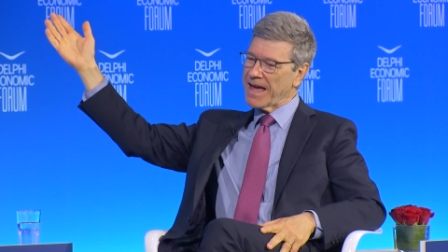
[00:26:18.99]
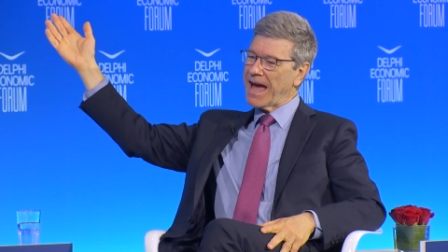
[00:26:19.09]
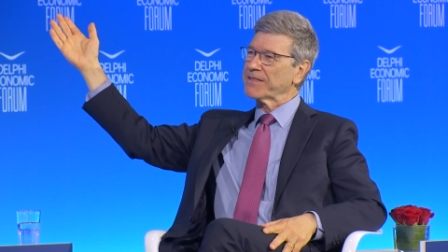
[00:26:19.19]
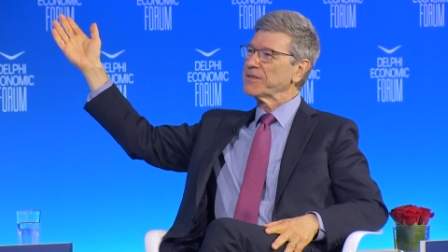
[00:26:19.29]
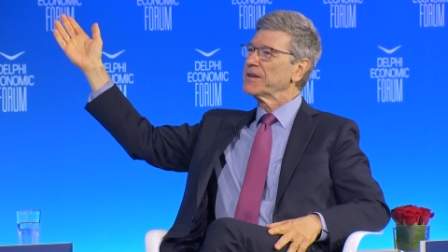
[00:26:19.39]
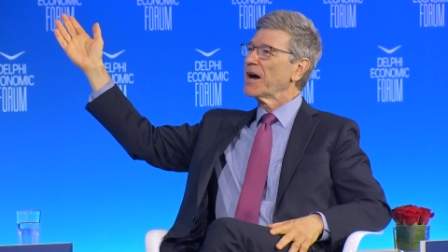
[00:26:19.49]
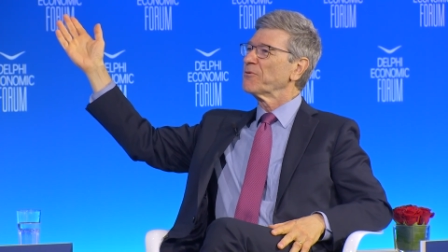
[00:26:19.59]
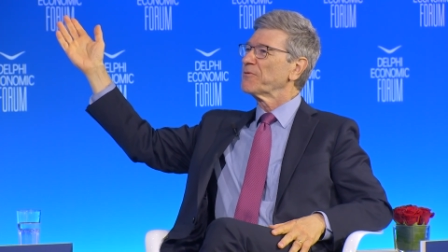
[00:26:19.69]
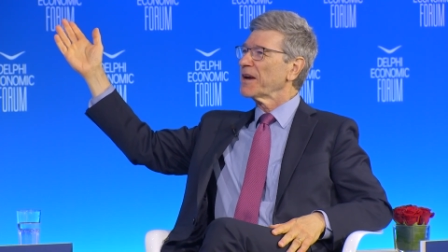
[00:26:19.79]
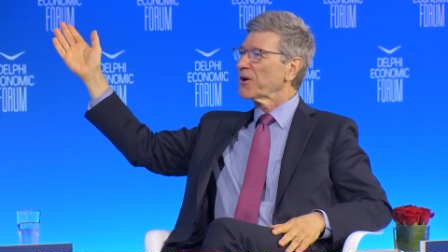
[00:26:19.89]
at the
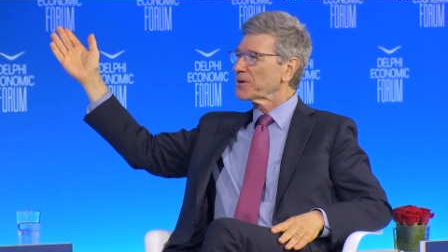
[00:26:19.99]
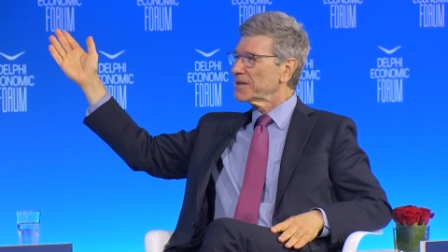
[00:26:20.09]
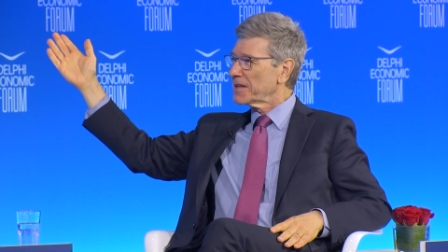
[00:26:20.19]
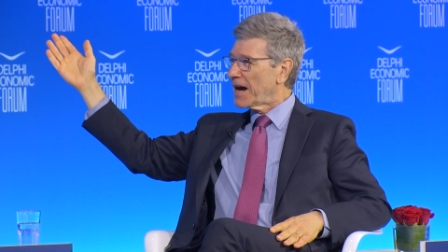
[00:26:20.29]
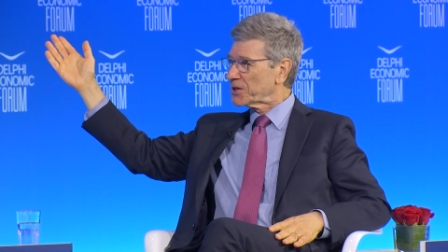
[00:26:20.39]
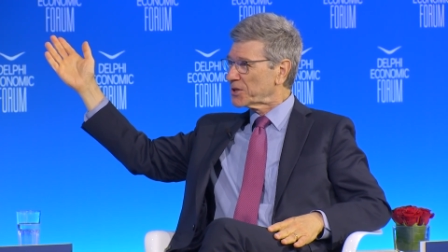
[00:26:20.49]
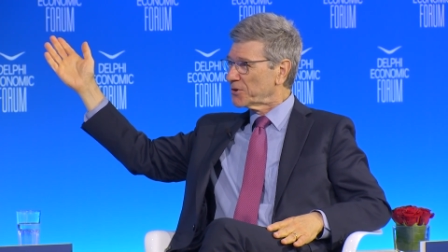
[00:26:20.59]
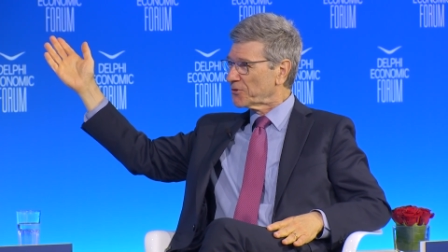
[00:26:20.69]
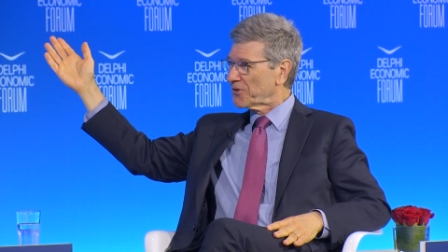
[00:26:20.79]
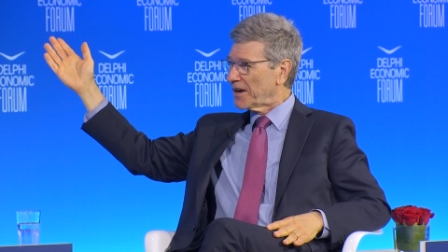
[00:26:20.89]
Delphi
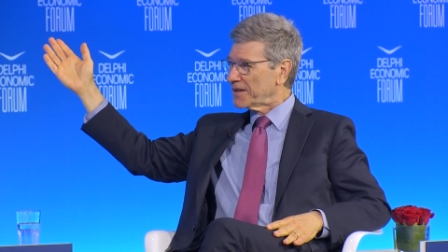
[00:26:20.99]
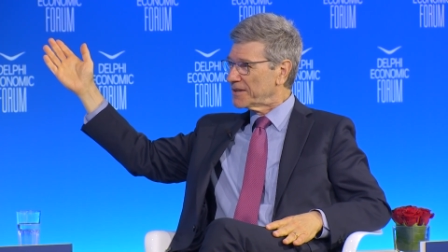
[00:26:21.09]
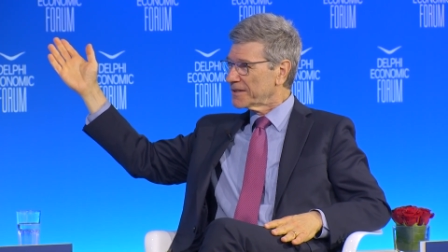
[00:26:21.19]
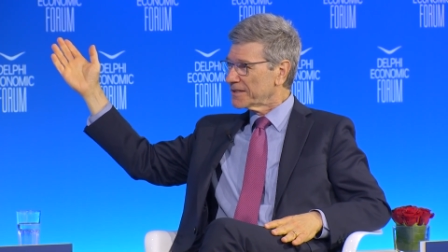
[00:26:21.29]
archaeological site okay.